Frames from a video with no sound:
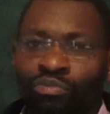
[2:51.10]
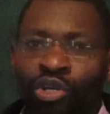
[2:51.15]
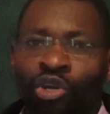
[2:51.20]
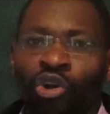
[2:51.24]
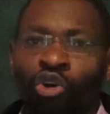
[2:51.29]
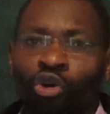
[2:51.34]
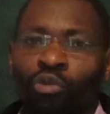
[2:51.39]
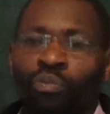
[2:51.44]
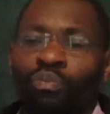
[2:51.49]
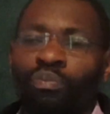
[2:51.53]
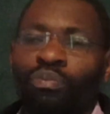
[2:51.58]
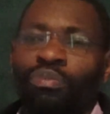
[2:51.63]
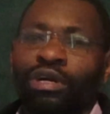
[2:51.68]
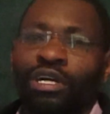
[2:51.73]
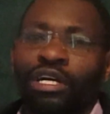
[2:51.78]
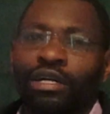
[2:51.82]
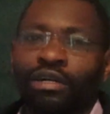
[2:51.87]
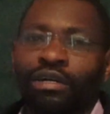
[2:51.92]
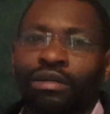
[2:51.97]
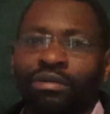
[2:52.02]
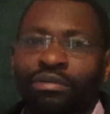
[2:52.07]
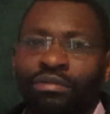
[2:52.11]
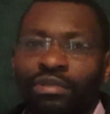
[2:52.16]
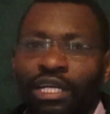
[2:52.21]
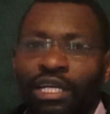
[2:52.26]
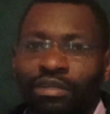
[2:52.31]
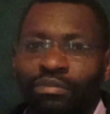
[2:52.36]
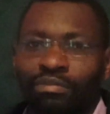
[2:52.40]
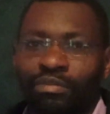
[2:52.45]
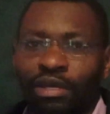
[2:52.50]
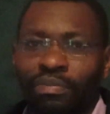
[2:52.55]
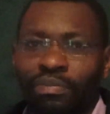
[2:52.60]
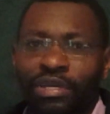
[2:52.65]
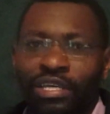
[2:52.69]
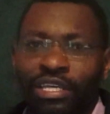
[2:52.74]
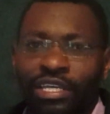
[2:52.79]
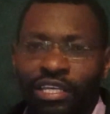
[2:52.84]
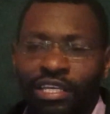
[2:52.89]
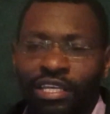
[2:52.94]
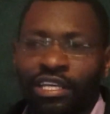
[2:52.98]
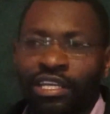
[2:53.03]
we hope that
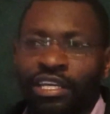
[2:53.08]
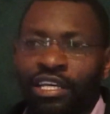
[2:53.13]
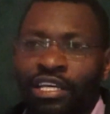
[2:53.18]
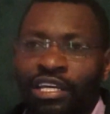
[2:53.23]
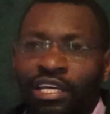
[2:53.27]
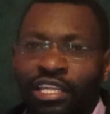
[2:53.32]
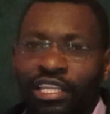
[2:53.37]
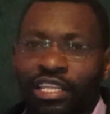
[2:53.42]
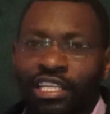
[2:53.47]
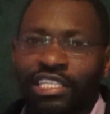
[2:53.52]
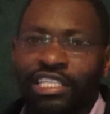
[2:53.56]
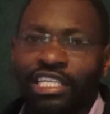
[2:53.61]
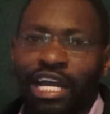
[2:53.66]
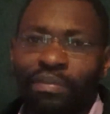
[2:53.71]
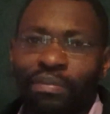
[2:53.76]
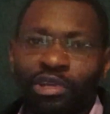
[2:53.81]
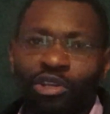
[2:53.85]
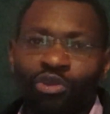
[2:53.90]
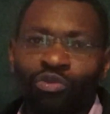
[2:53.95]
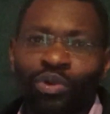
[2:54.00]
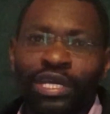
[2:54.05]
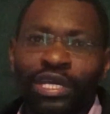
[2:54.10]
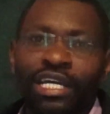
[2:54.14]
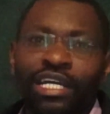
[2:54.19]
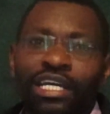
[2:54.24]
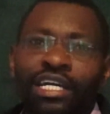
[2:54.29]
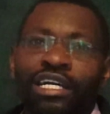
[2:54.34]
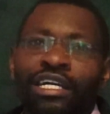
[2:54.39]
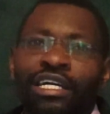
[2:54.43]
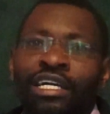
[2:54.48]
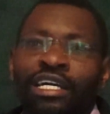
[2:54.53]
maybe this coming week